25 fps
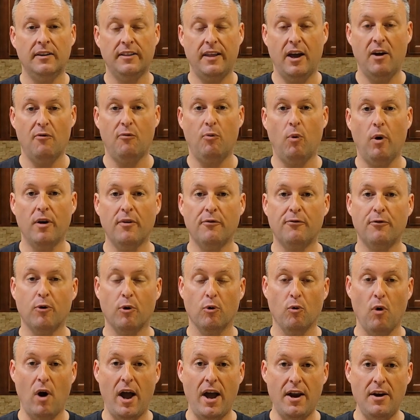They have one
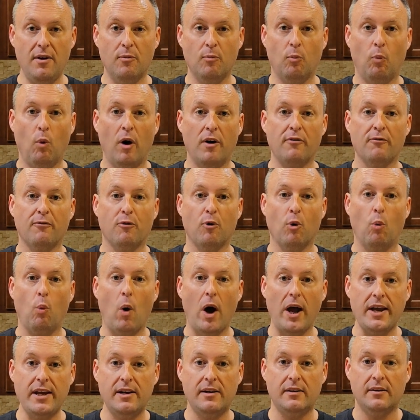for red and one for
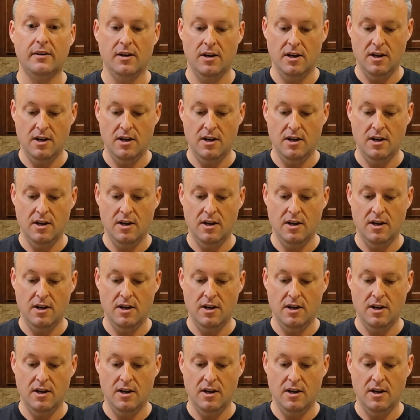white.